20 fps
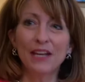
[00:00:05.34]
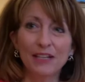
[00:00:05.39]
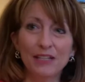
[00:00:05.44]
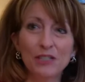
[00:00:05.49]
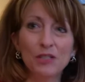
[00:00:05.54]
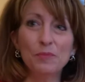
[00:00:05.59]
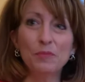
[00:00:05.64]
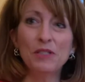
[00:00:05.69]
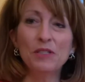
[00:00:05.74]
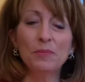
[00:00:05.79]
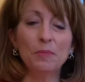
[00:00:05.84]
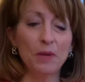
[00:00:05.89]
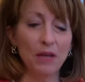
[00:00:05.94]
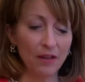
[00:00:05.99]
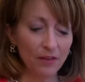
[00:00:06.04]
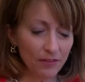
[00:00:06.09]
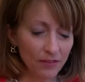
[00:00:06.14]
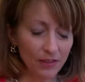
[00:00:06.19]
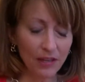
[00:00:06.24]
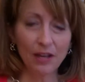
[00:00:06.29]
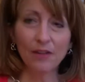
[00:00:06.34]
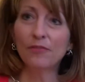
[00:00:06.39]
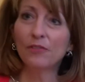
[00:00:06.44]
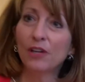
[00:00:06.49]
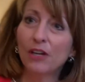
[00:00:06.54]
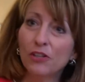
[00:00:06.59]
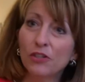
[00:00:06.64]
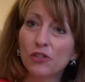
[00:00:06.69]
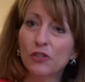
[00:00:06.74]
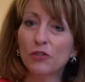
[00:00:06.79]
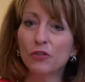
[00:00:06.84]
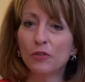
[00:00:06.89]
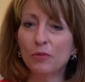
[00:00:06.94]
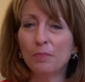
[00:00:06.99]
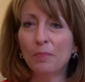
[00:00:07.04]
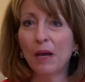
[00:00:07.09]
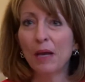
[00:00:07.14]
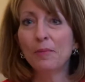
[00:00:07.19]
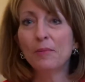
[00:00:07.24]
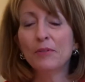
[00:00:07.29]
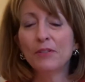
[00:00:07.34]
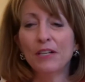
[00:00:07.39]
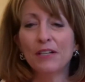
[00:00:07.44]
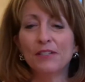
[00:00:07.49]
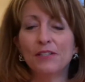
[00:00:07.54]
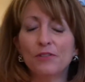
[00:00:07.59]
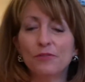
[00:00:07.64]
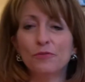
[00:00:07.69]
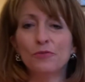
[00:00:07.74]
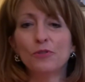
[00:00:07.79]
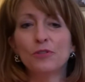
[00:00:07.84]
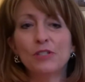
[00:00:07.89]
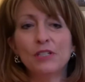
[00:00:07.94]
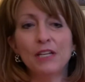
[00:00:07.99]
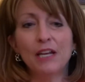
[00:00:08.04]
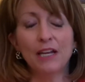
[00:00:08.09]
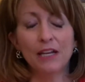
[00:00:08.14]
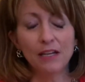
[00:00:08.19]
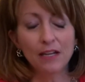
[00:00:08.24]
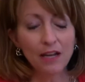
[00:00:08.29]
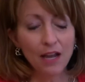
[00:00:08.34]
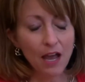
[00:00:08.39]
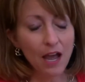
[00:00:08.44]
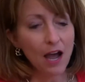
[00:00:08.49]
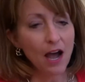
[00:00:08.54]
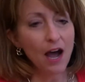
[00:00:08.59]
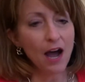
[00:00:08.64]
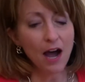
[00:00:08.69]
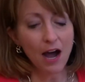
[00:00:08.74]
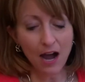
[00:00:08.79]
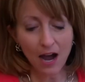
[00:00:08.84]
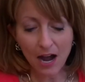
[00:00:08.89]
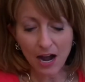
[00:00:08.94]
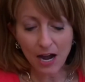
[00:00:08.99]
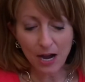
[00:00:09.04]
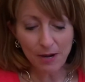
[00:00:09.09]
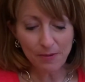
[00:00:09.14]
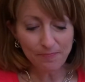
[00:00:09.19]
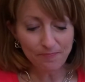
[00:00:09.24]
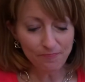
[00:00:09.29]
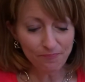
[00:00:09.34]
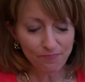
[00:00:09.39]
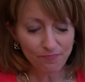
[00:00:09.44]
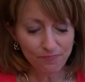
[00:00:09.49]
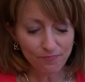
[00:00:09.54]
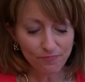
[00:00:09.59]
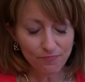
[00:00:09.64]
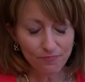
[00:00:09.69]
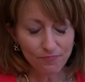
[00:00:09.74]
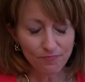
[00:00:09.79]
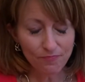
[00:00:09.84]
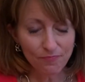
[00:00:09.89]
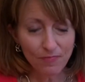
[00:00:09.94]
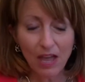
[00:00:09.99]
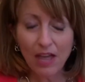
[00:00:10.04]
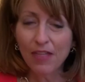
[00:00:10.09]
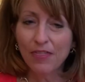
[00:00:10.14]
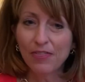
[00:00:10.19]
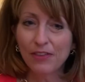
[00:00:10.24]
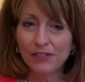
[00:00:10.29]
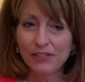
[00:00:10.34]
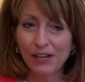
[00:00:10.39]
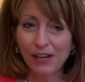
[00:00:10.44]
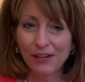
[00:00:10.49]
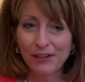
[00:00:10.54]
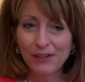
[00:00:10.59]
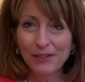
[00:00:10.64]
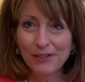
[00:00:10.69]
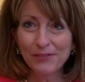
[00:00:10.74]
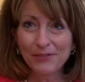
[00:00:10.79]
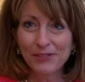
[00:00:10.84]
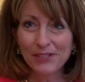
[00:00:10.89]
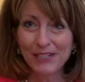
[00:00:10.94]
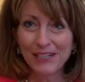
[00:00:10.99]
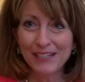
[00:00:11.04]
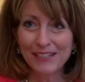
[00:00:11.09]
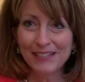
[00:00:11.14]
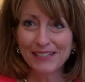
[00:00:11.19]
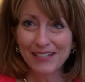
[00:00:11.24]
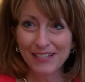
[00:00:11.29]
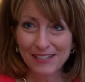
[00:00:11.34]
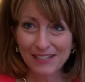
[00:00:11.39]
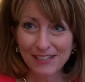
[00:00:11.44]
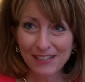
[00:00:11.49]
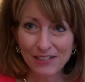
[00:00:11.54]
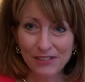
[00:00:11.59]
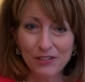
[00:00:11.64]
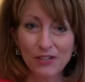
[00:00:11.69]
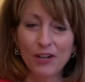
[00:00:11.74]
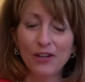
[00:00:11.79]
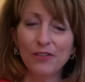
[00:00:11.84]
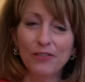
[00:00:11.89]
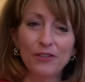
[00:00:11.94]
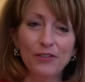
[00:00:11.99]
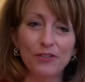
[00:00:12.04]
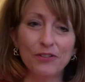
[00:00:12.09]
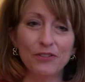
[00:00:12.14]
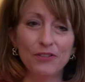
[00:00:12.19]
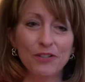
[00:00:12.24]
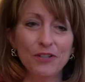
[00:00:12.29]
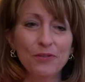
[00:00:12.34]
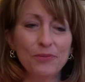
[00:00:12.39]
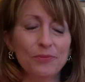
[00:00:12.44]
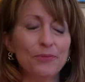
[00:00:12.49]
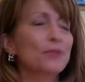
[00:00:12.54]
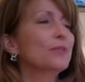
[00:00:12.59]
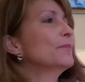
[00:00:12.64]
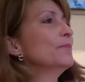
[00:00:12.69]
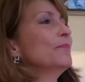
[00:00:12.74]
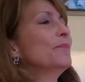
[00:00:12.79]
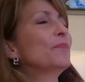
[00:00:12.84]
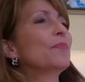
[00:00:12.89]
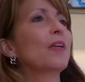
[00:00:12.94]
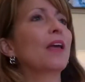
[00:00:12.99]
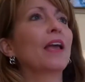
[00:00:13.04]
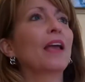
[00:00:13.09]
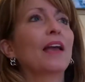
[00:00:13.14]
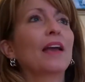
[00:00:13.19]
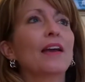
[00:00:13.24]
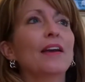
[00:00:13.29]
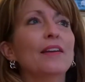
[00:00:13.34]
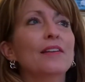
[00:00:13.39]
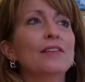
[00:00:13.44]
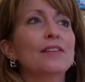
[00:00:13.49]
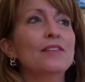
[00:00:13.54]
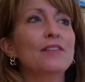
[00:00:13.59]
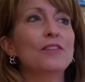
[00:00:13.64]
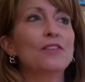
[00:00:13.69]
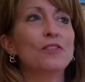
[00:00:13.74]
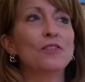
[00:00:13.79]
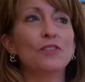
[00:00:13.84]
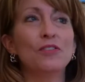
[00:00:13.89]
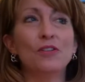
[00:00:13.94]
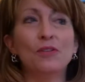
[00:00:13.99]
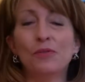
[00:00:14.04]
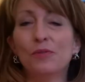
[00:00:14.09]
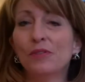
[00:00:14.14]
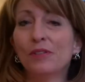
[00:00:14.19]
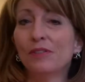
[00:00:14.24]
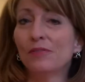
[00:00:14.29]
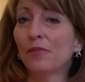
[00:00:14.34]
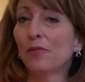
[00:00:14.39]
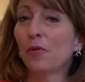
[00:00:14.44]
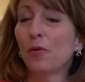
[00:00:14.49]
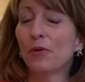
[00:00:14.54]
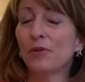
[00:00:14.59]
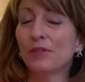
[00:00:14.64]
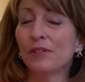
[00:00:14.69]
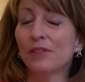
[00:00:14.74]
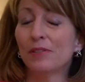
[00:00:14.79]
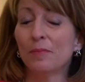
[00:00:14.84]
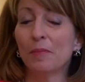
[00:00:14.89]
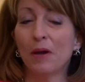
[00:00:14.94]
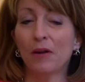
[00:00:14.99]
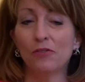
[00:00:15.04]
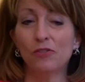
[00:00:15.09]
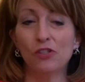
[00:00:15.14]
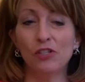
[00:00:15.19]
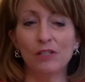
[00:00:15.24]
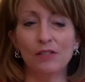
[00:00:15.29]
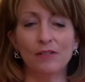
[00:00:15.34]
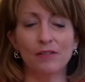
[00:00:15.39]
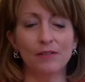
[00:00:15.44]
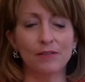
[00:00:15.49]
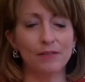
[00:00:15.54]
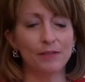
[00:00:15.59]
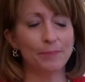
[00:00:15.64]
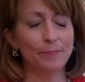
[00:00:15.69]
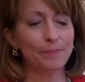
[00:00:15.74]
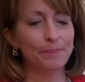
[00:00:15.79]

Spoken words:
it's Miss Beth. I've got your Bible lesson for today. The title of today's lesson is called The Good News. And the good news is, of course, is about Jesus.